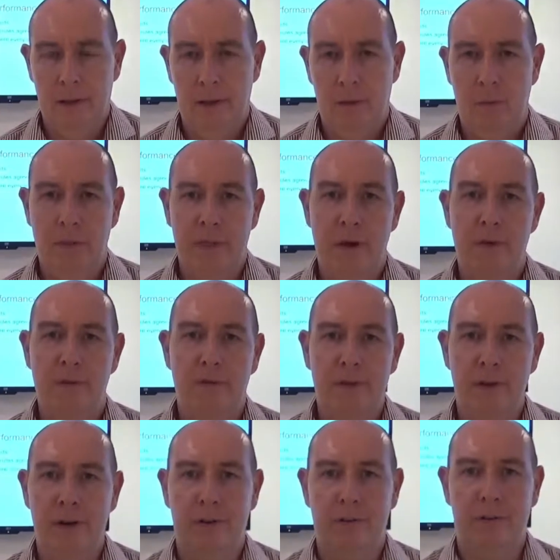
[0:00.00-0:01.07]
without
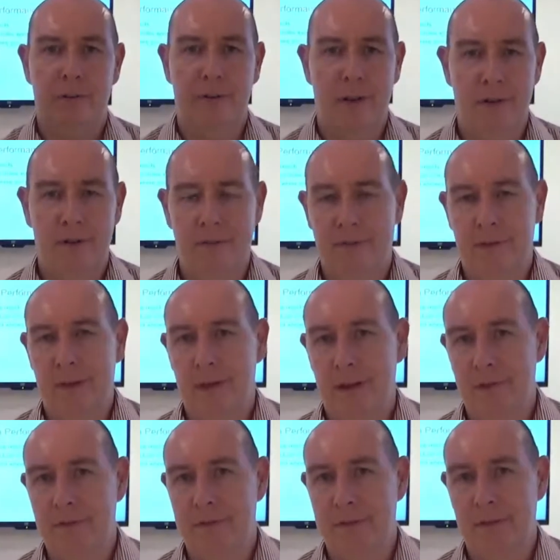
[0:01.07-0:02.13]
fear
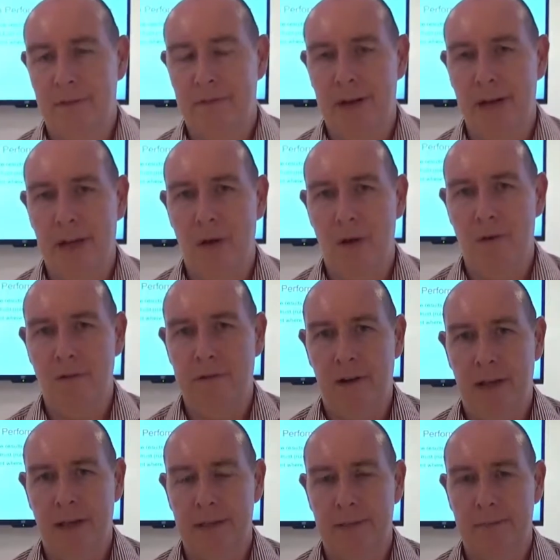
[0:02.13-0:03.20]
of any
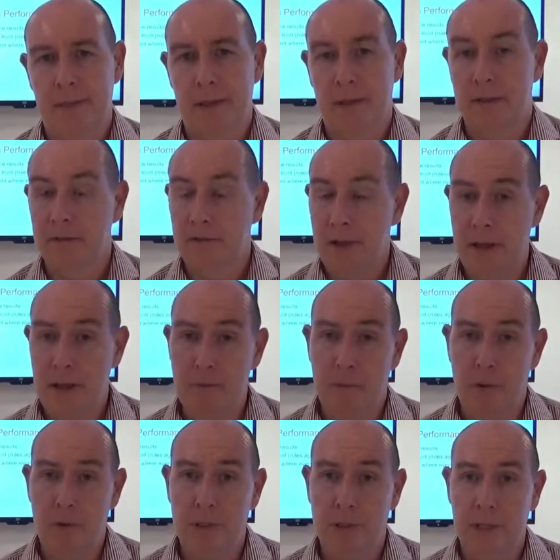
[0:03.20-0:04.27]
conflict. It's very
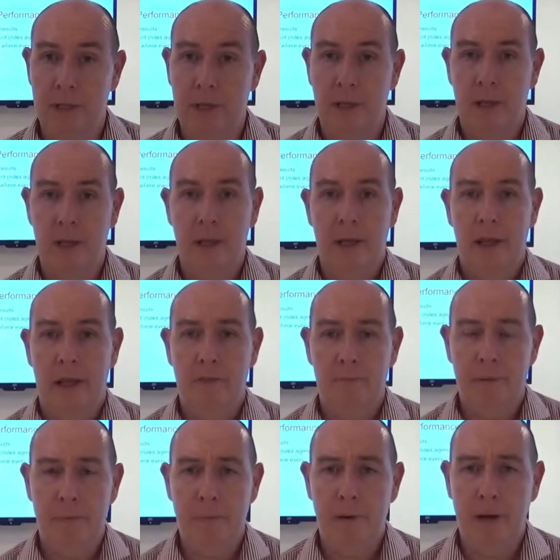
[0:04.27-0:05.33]
important.
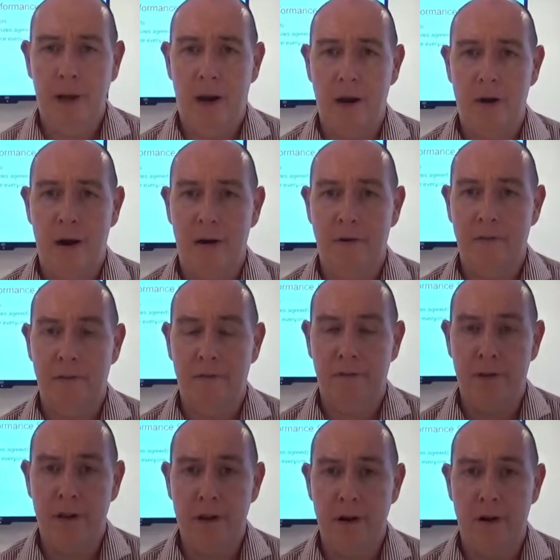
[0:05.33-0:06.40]
If people have
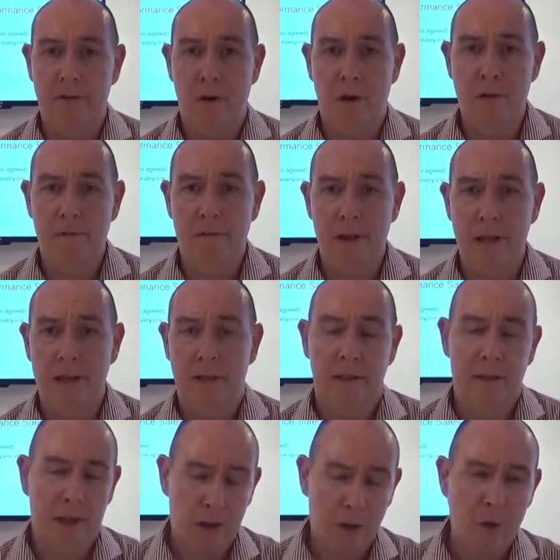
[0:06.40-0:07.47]
fear of
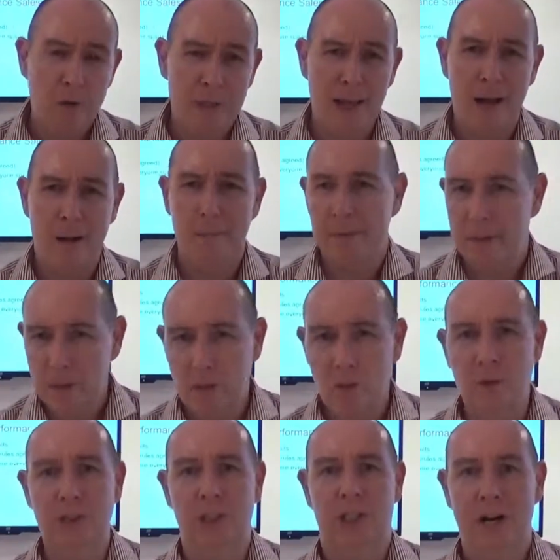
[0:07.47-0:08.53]
conflict, they close up. They
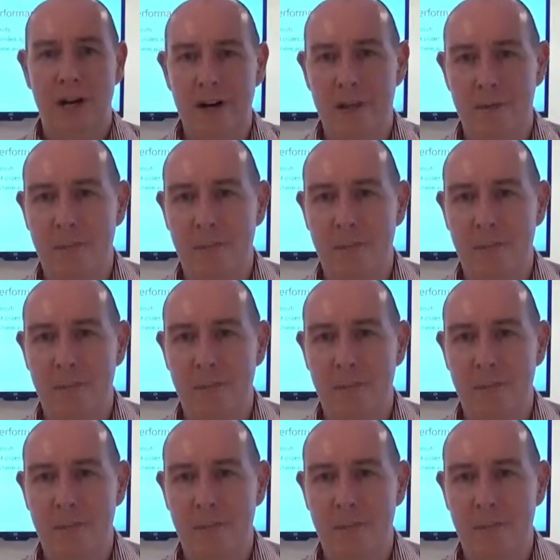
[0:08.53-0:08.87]
don't share their